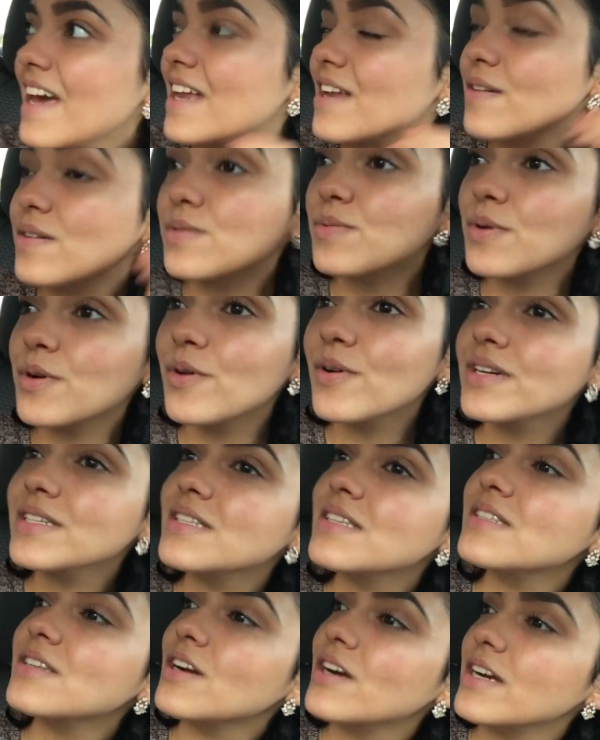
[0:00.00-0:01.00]
anyways, we're going
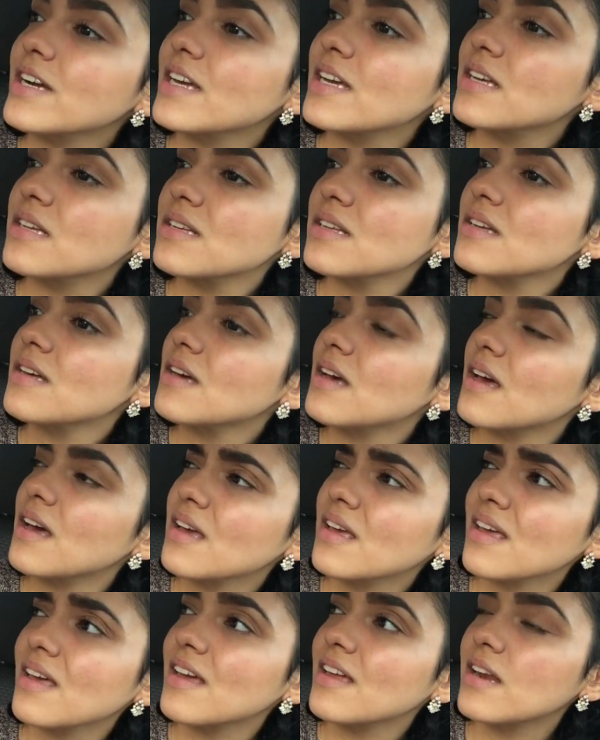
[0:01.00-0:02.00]
to Target
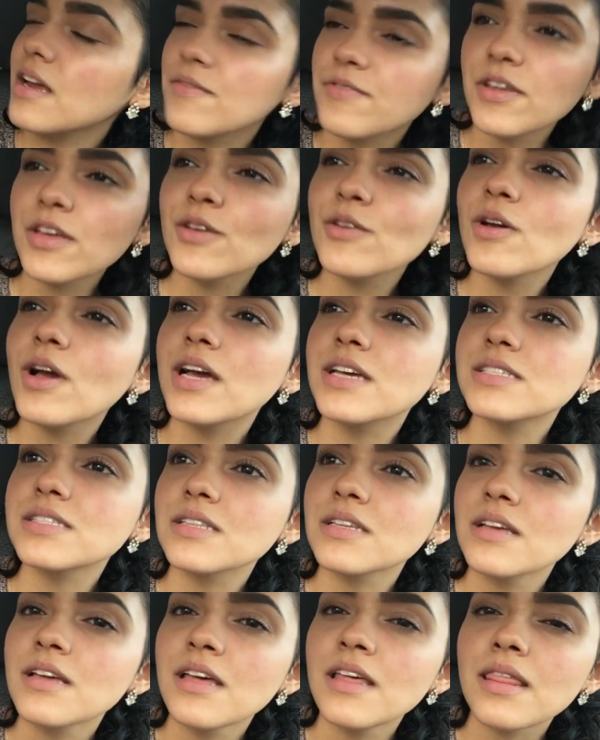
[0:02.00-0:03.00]
again, I feel like you
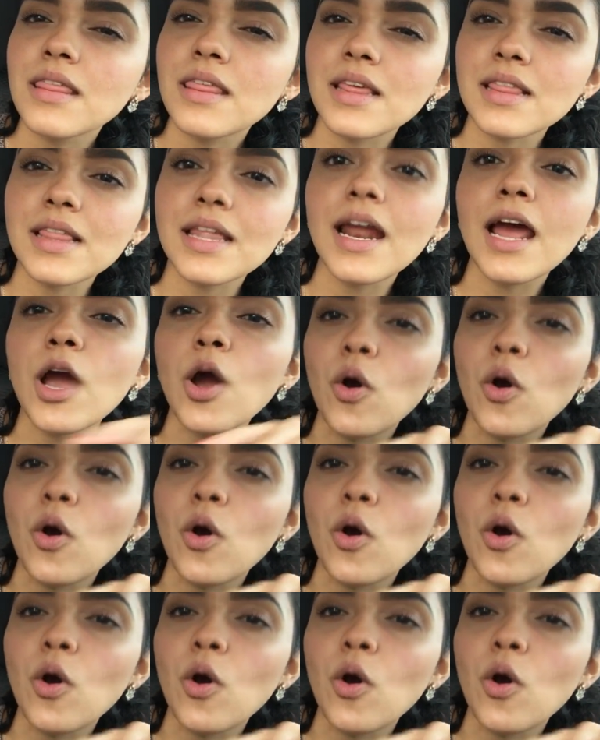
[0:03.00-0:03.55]
guys think that I